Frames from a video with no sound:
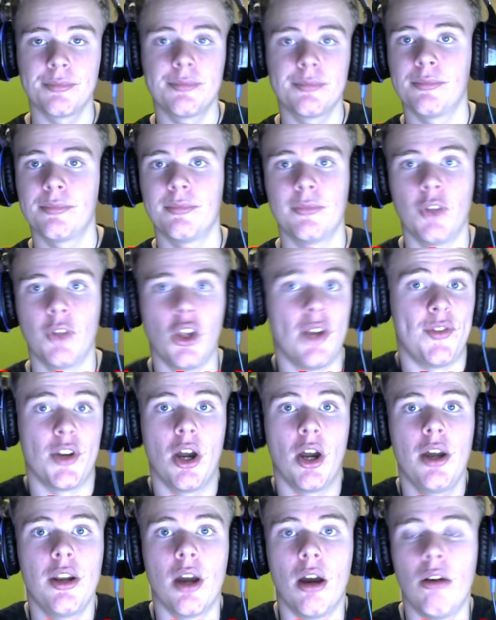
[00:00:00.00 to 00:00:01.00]
Not even
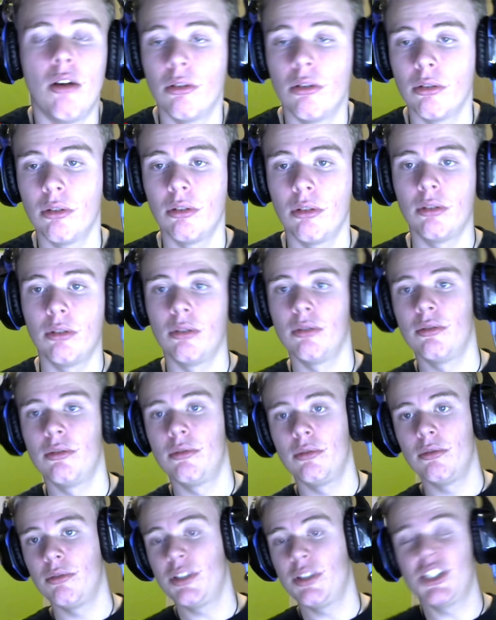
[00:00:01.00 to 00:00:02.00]
I know.
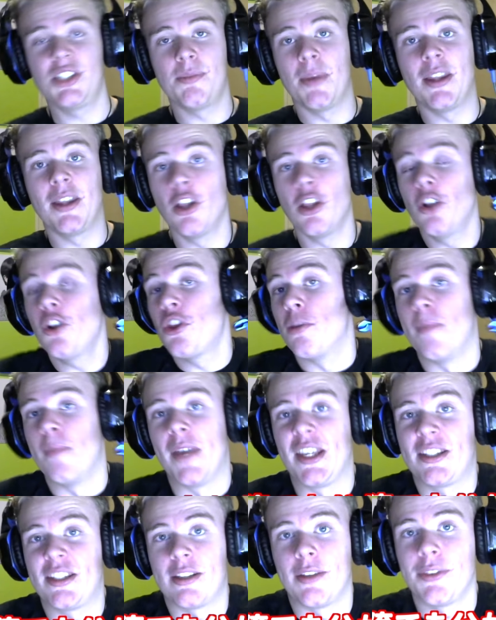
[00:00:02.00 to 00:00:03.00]
Doesn't none of them
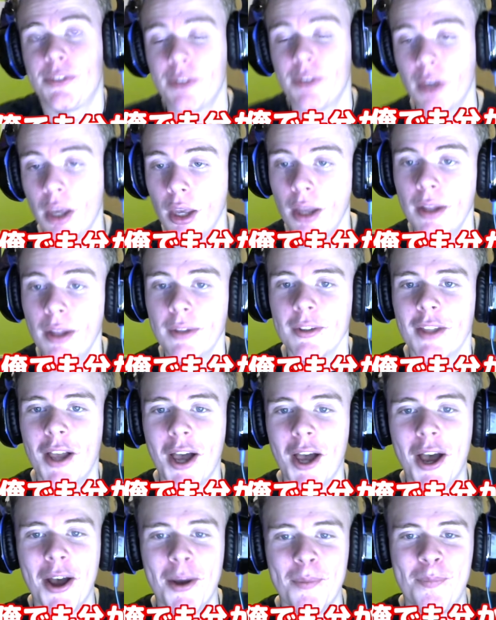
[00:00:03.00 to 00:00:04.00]
make sense.
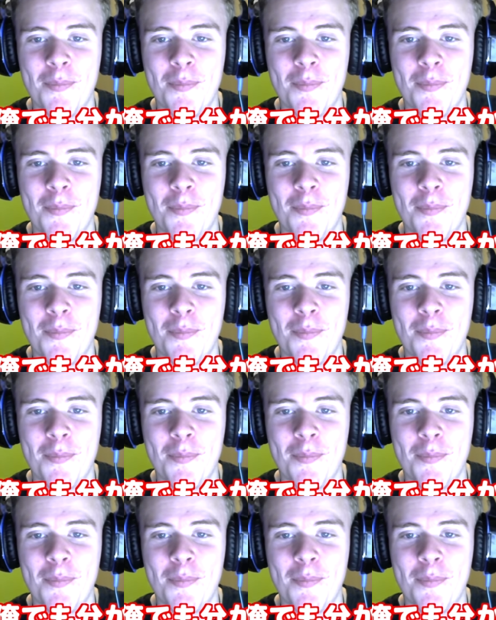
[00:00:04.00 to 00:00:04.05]
Um,